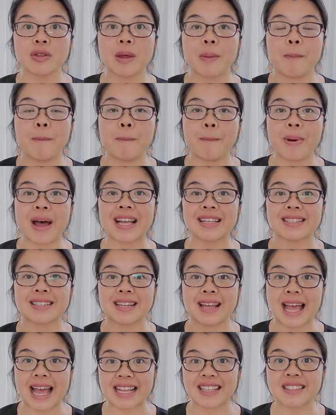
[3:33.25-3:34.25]
the
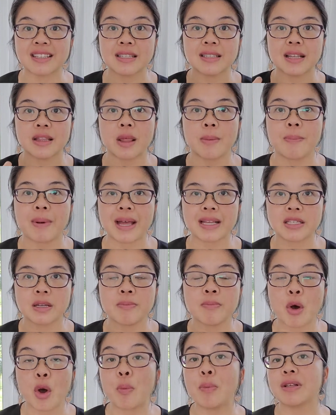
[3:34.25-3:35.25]
best essence and the best
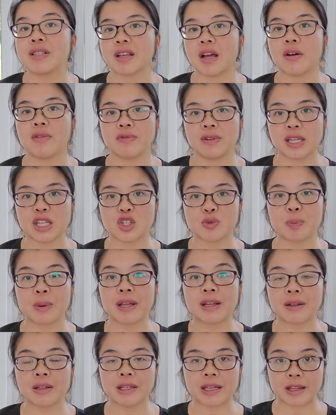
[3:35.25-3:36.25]
moments of each
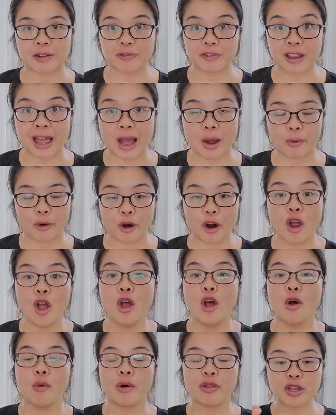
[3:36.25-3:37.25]
peony flower,
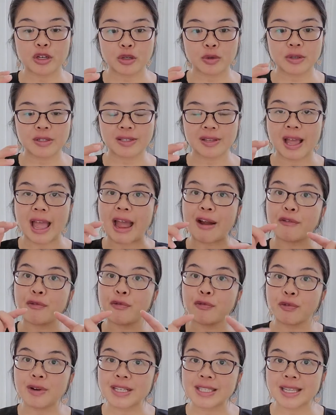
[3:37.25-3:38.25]
what they do is
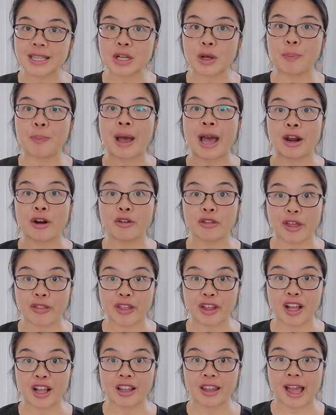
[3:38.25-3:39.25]
every single petal
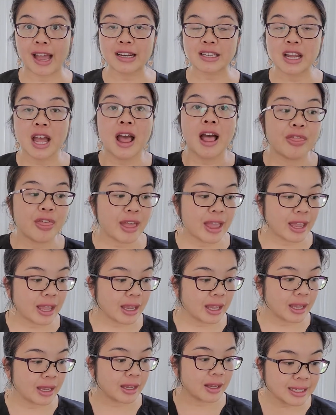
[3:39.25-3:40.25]
that they collect,
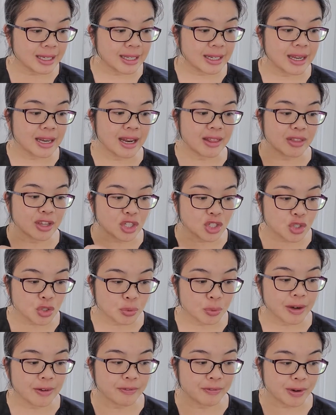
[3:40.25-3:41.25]
they clean it and they
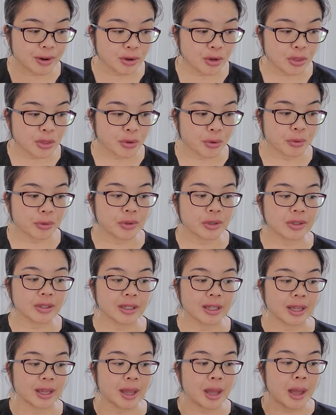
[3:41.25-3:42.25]
treat it very
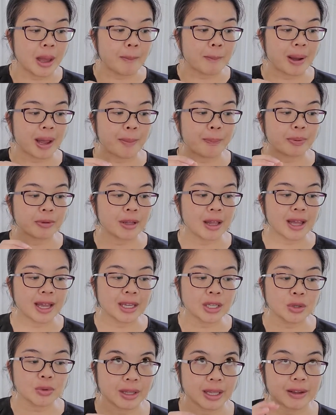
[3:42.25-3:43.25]
thoroughly by
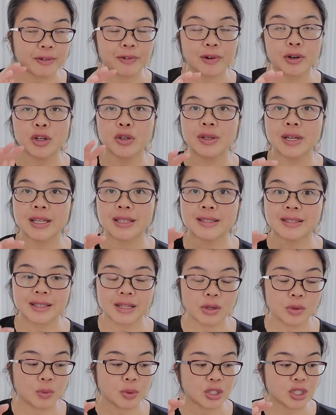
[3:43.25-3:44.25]
applying like a very unique
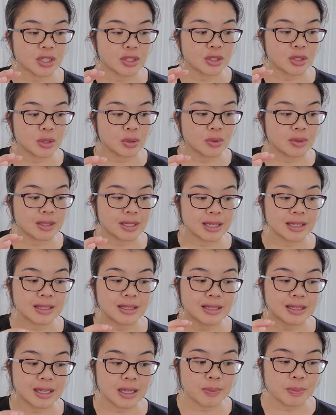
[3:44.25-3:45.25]
skill which is used
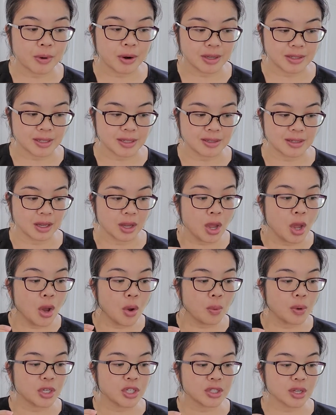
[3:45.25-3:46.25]
in tea processing,
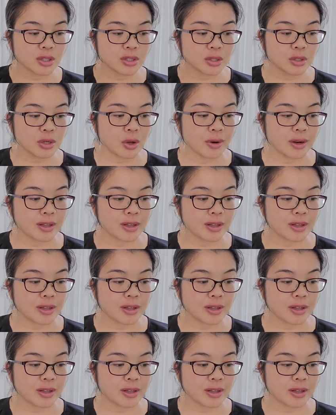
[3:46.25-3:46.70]
which is also known